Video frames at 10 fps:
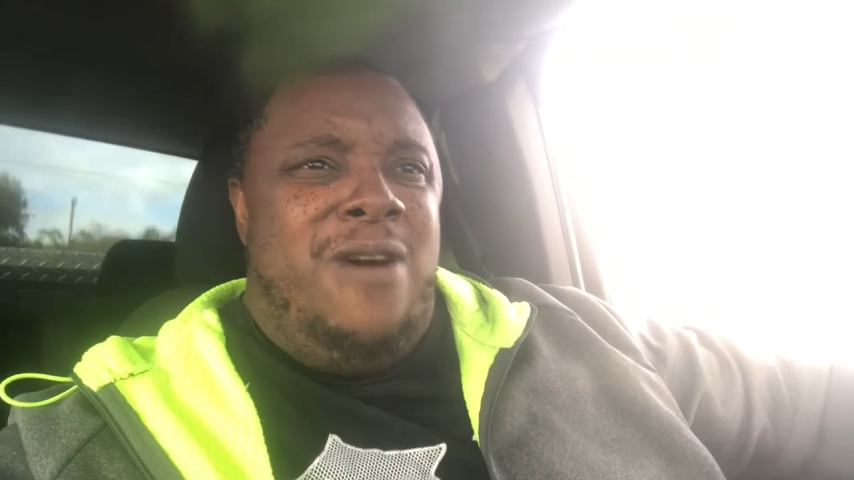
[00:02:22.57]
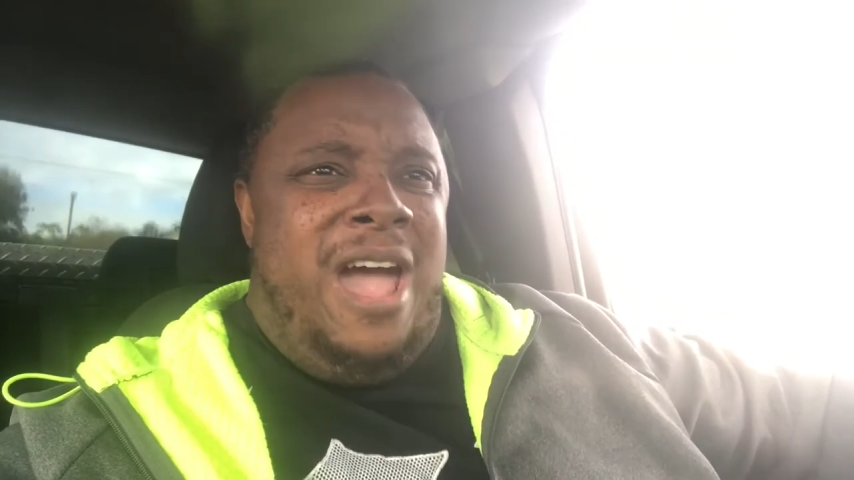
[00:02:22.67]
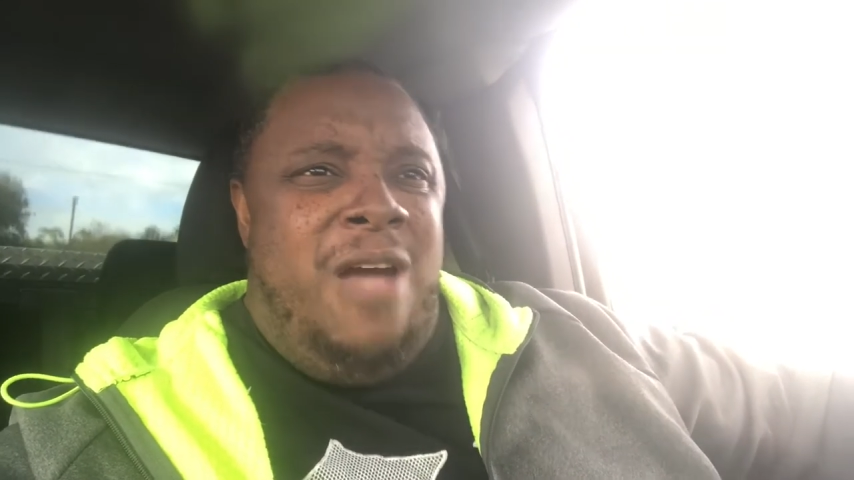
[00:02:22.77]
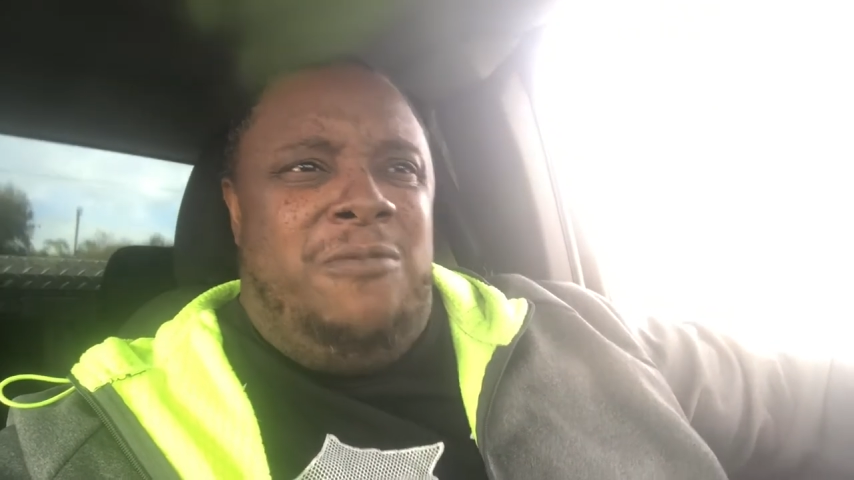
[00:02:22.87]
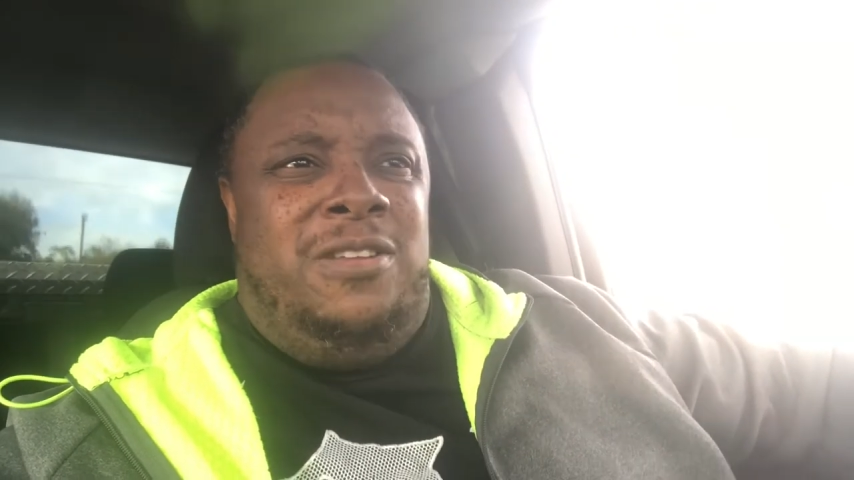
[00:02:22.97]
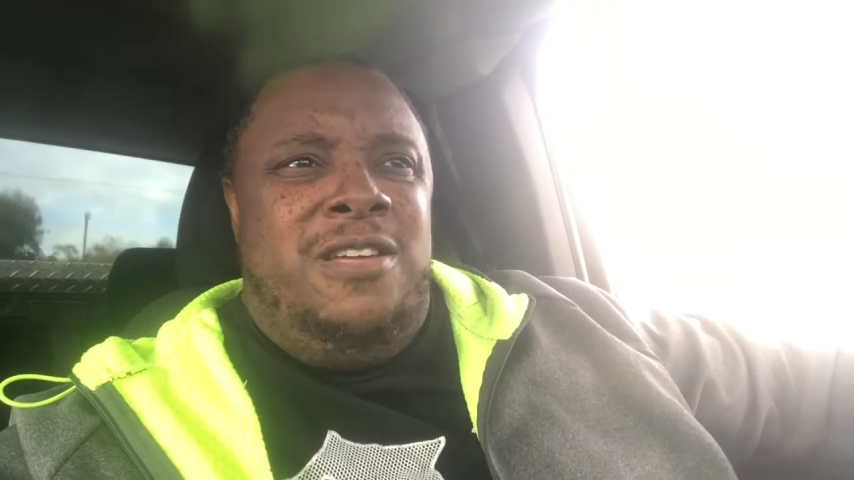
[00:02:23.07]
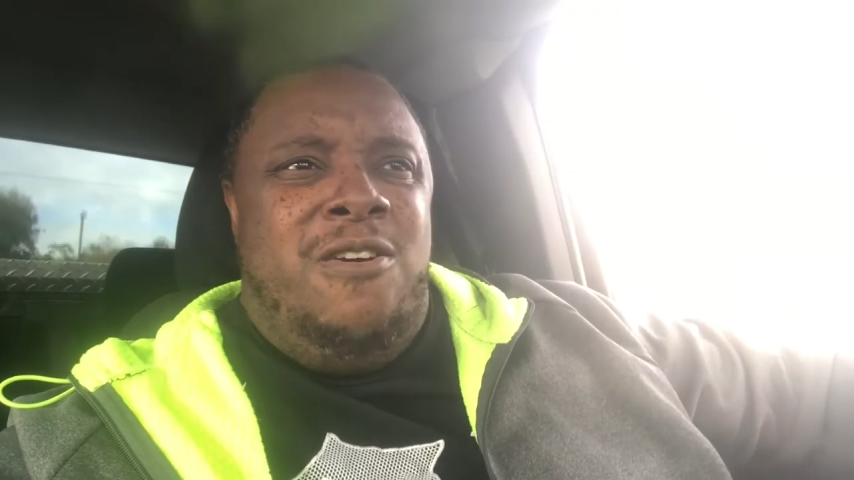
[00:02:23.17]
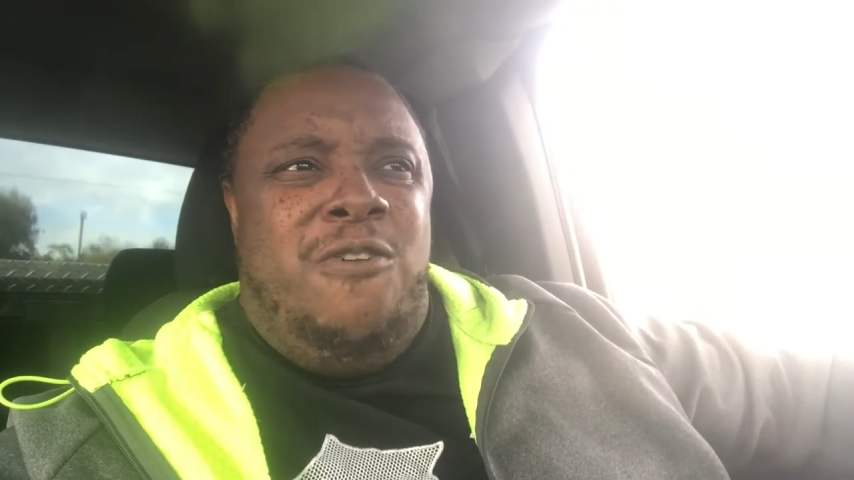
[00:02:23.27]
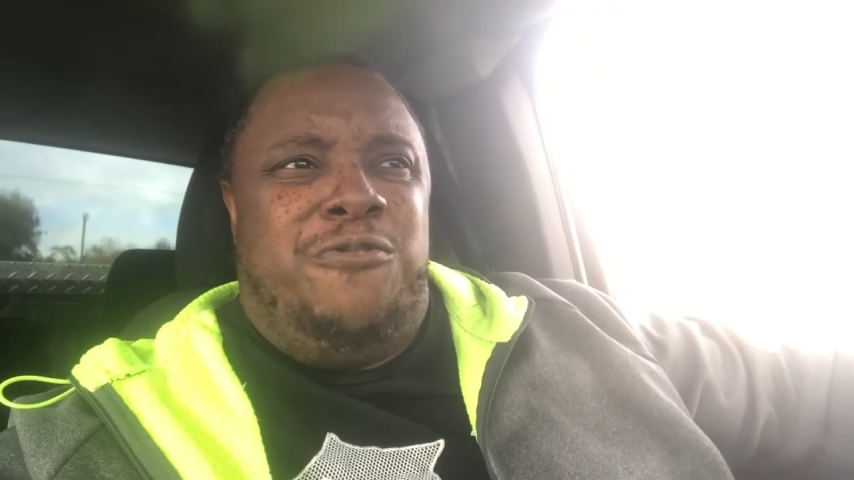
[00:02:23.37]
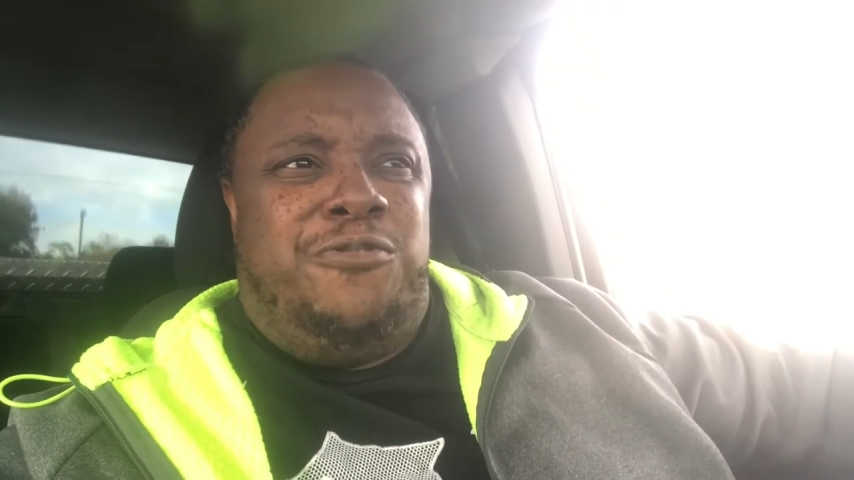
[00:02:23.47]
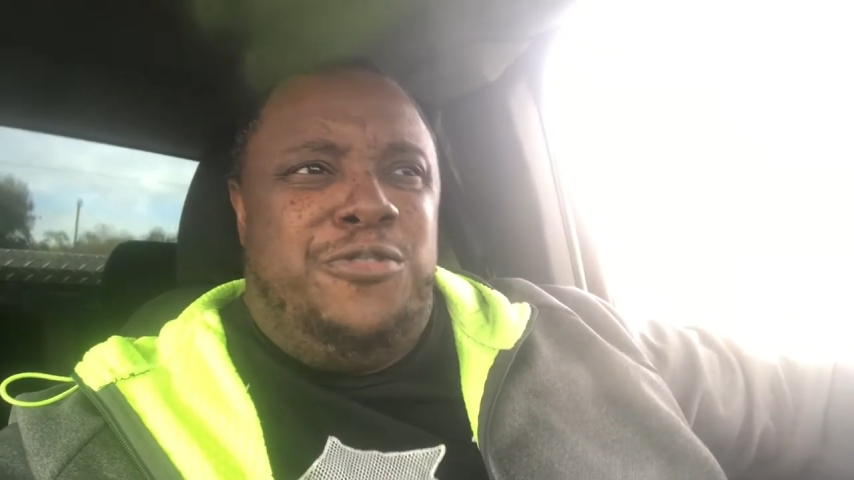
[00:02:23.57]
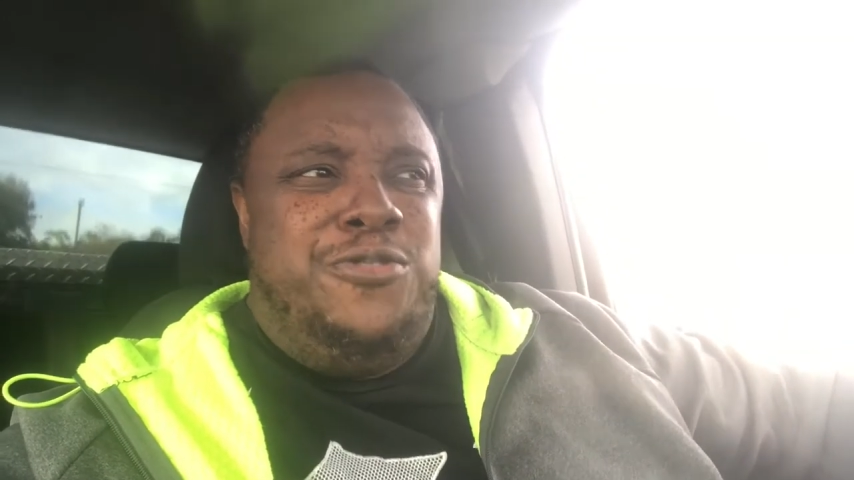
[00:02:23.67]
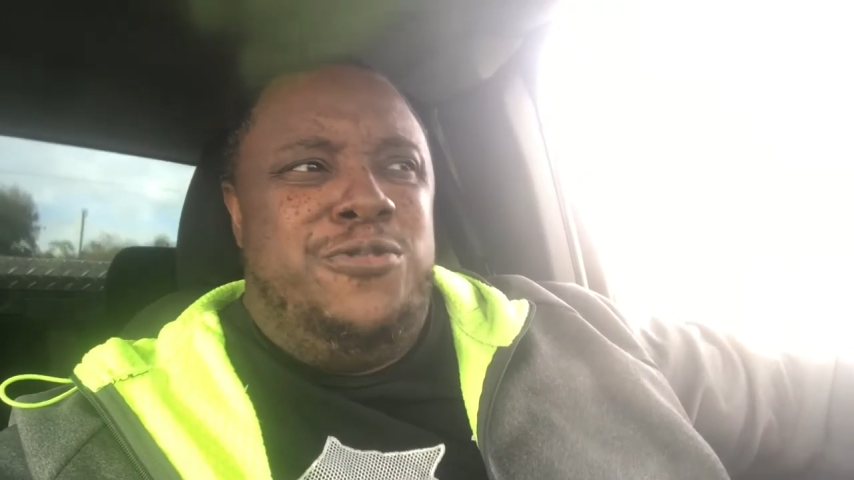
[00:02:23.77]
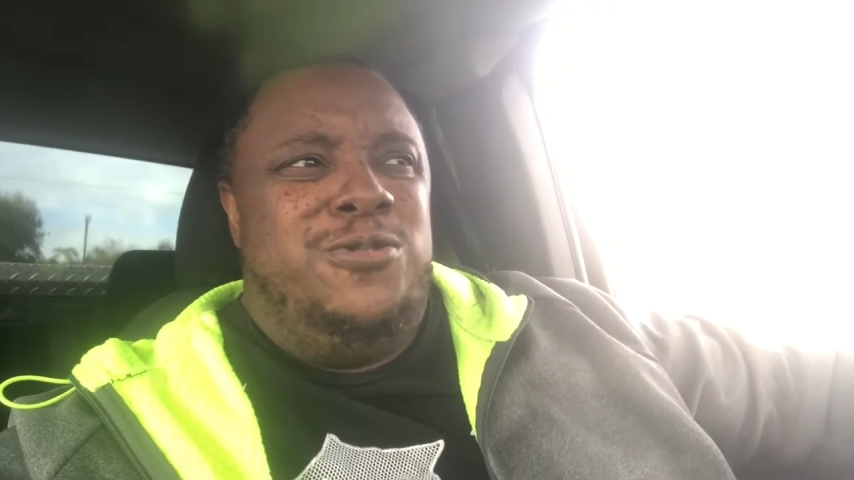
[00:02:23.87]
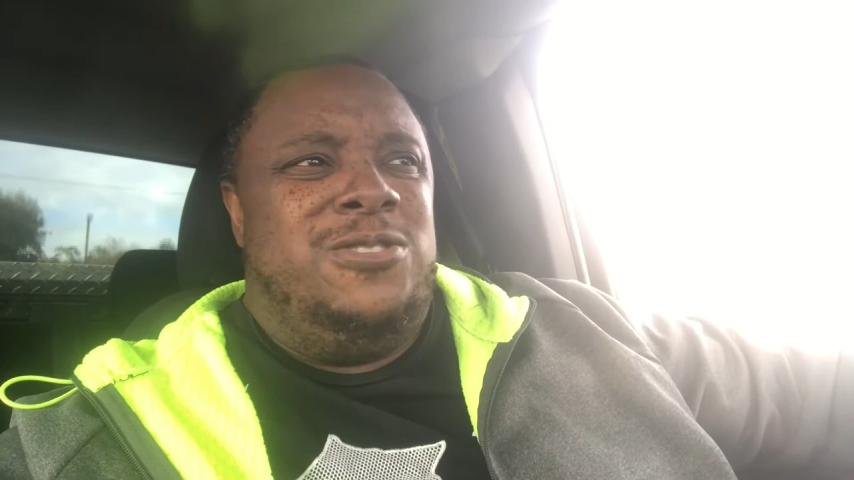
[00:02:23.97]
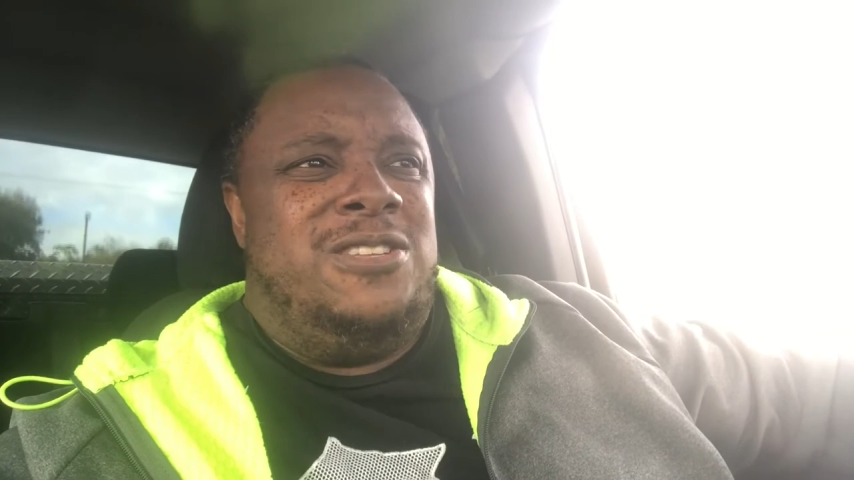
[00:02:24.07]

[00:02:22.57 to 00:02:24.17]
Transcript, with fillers: heavily on foods